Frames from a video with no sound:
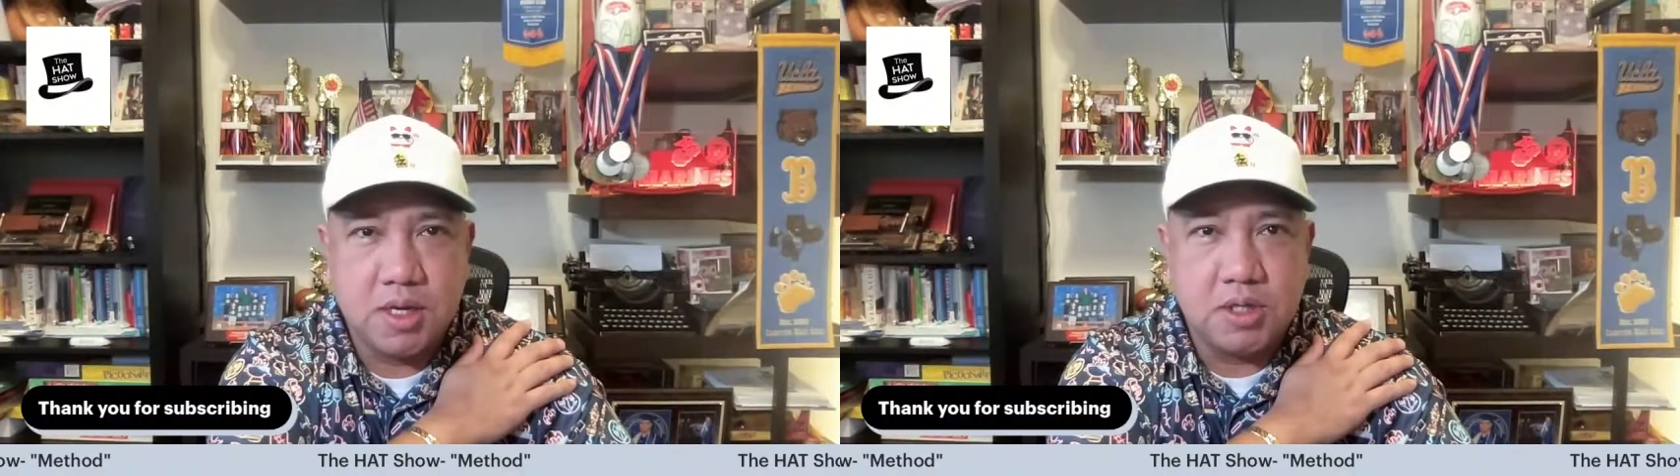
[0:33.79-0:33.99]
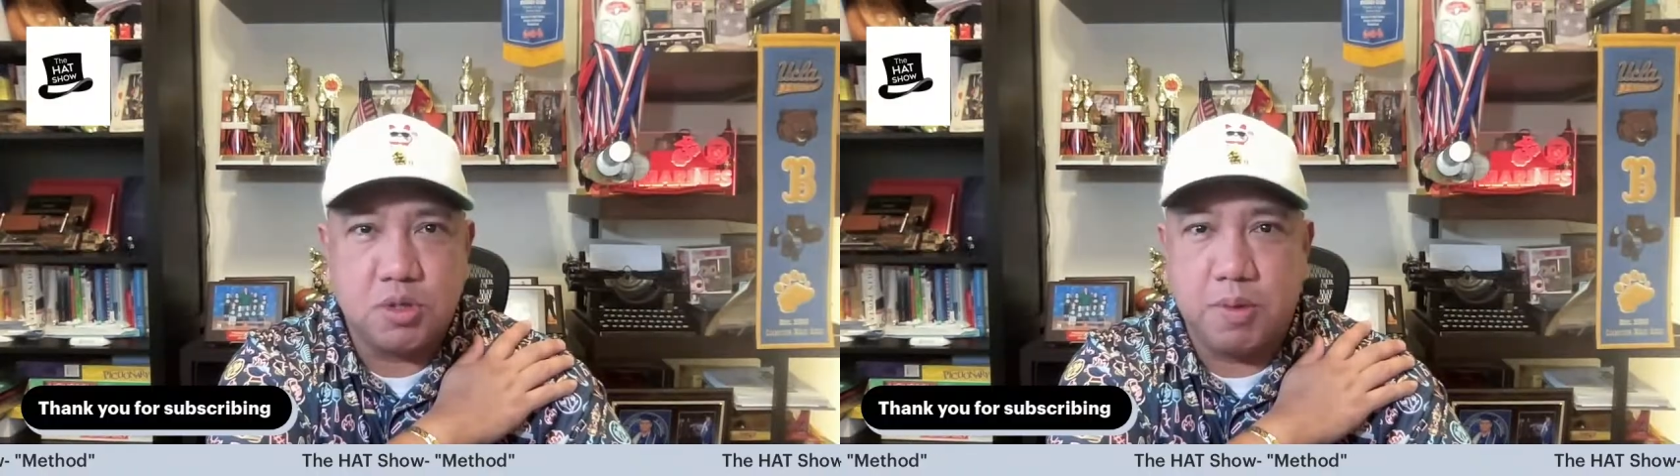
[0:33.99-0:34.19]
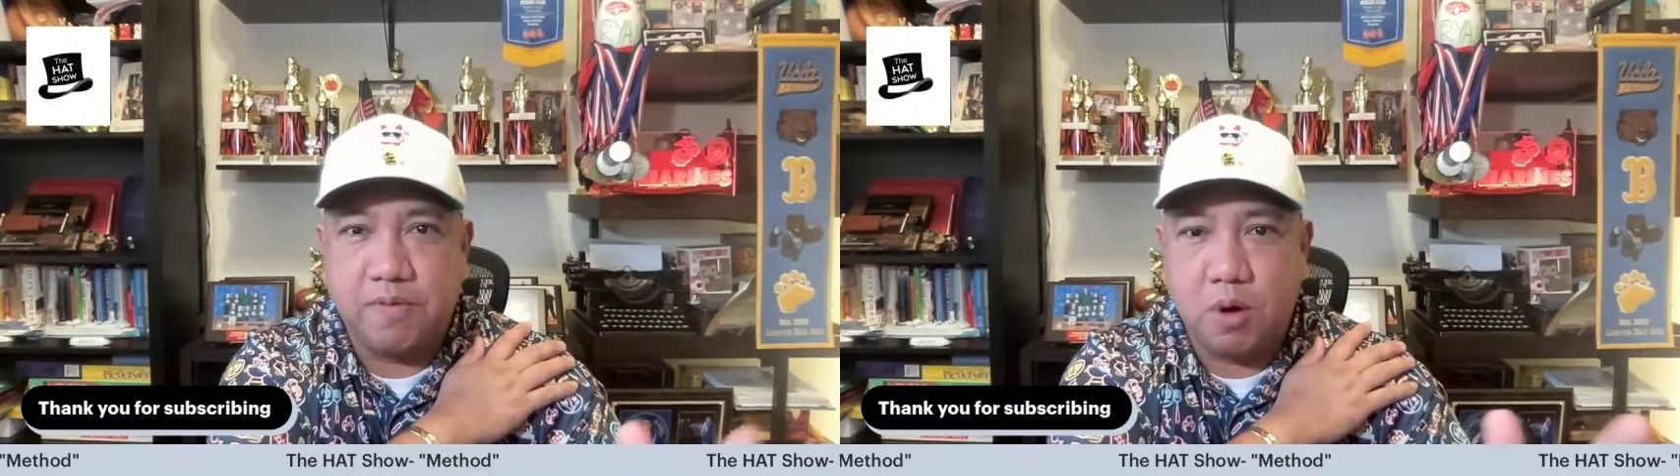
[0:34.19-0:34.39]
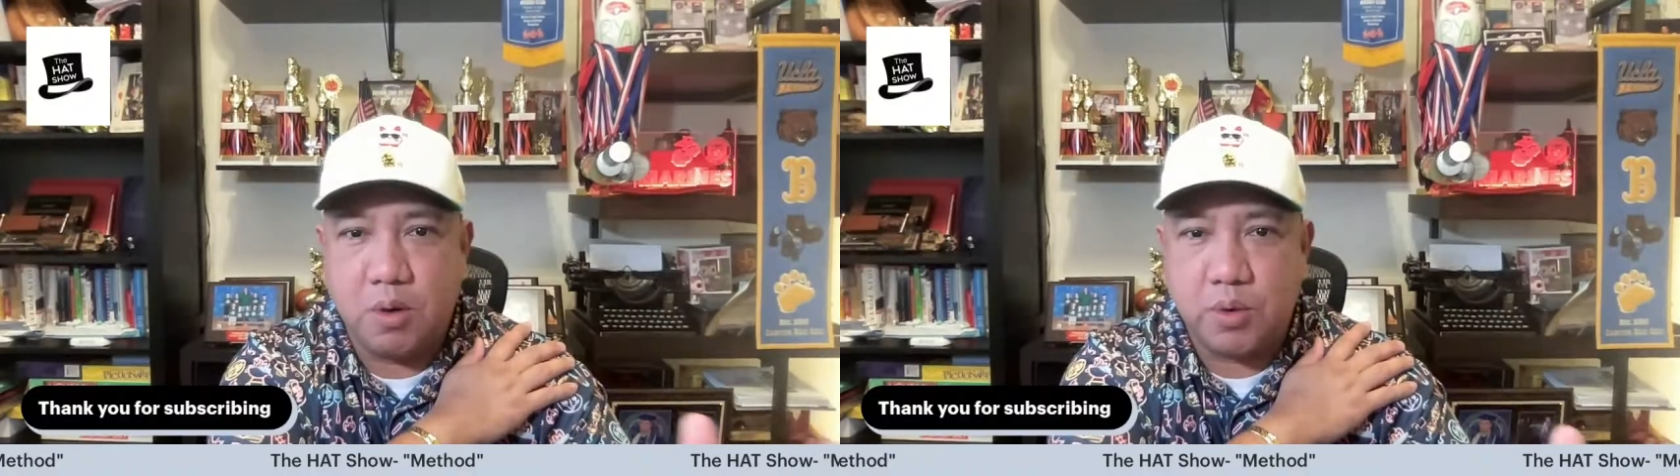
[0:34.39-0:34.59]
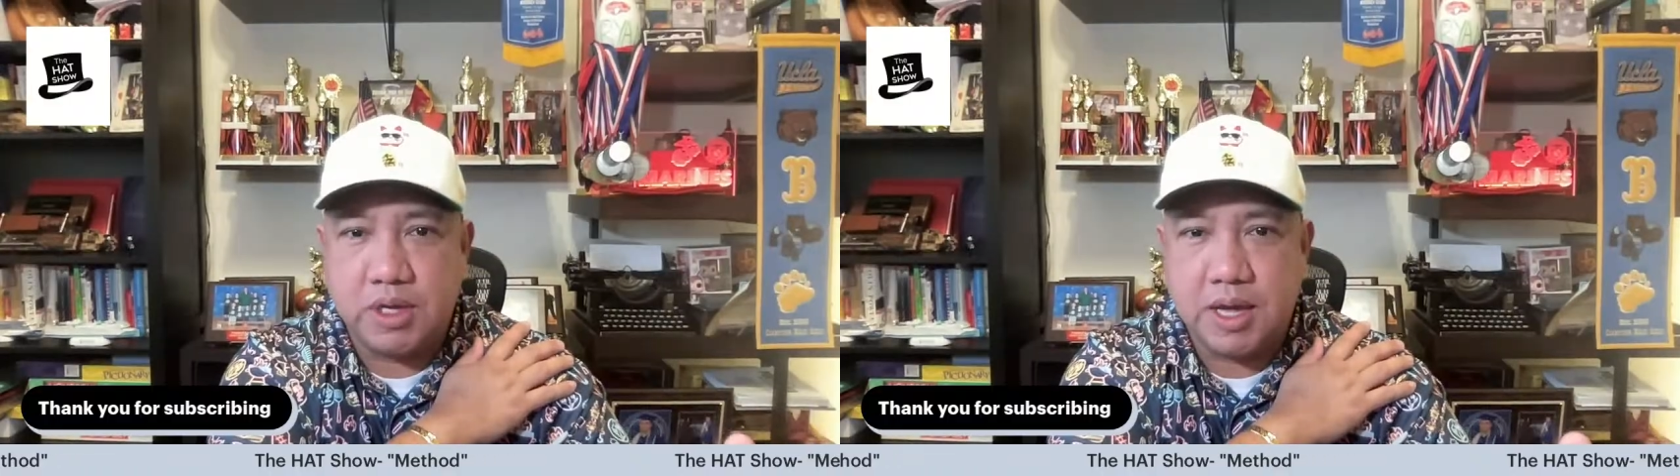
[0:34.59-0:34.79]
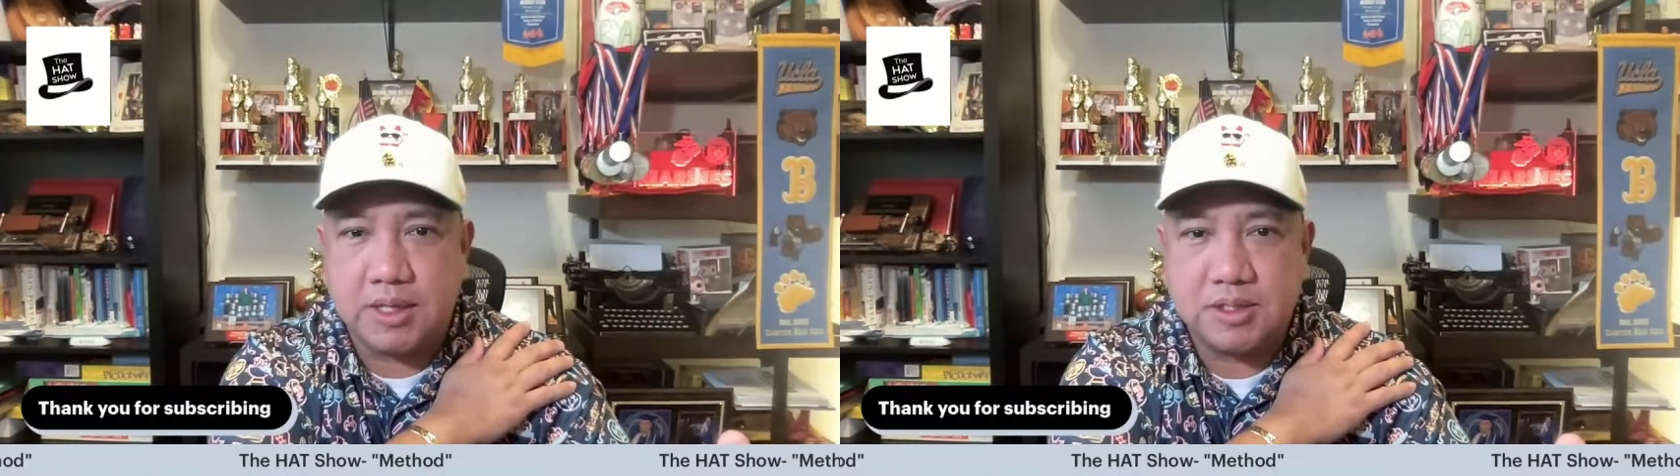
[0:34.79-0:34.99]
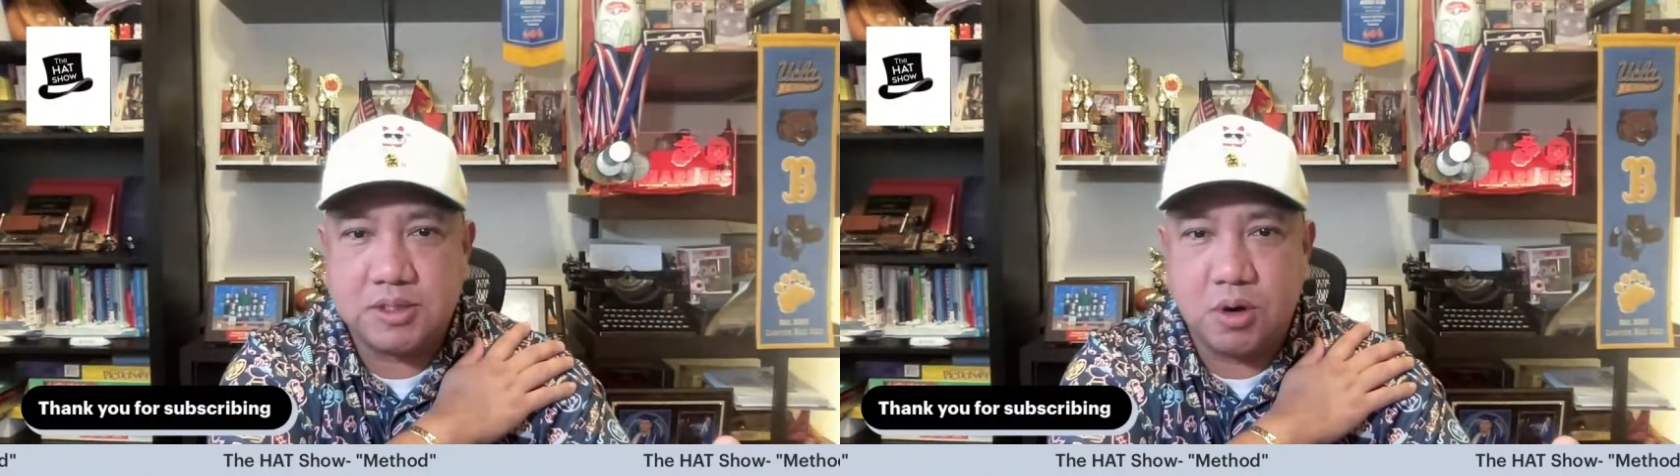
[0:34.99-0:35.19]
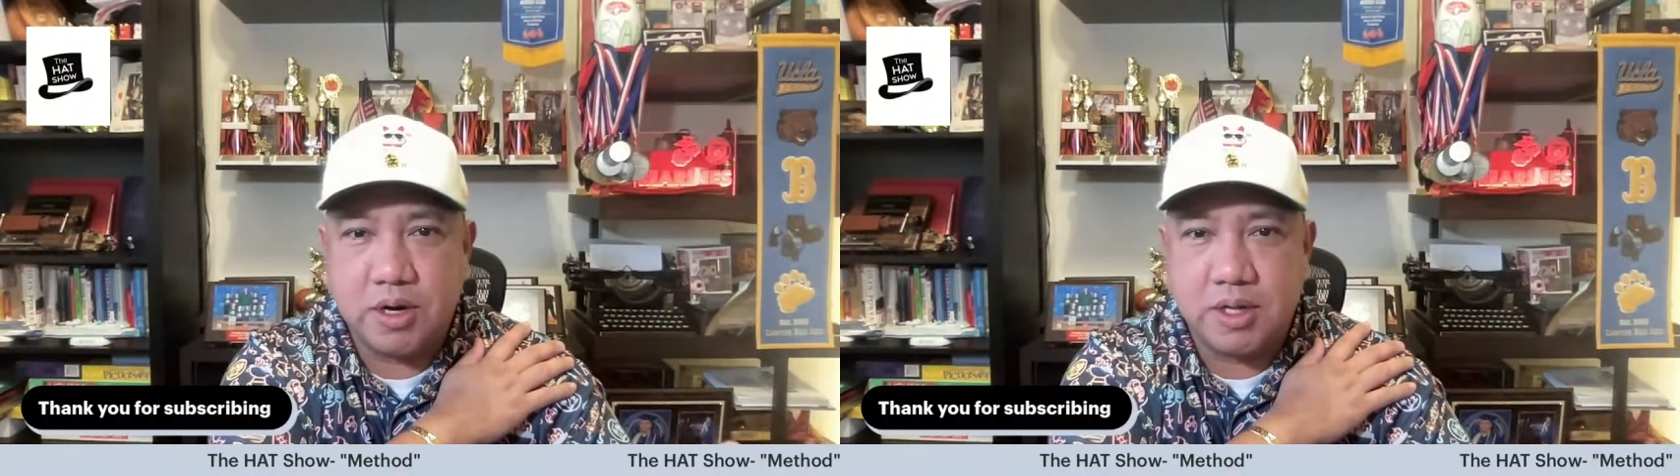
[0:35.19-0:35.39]
So before we get
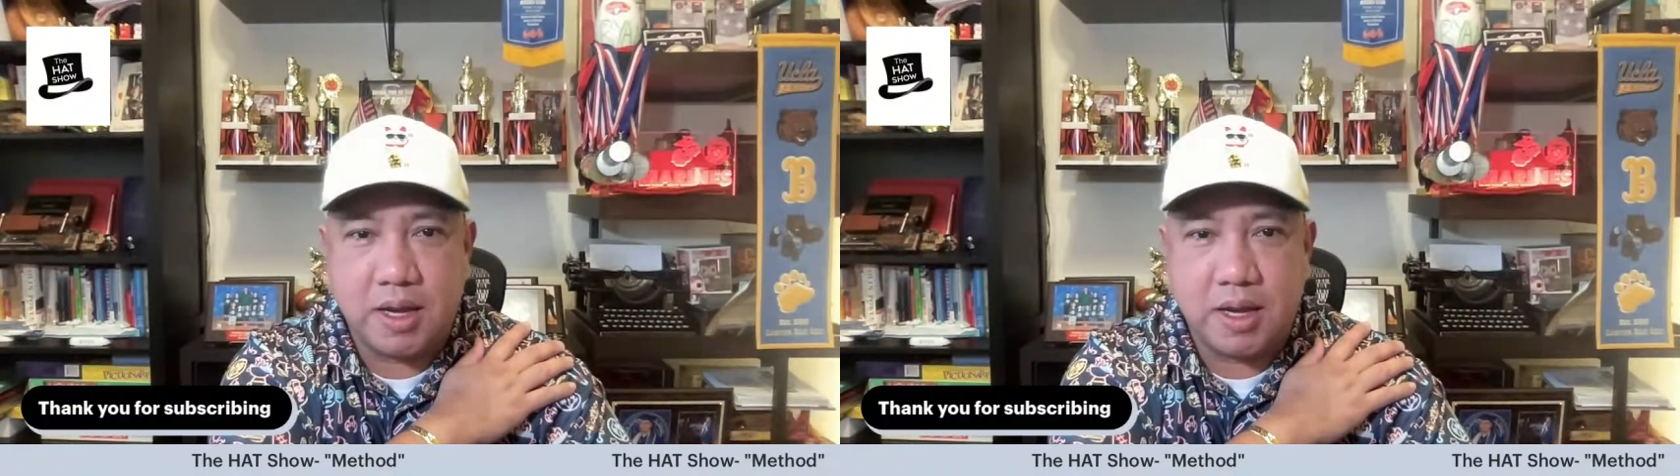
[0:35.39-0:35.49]
started,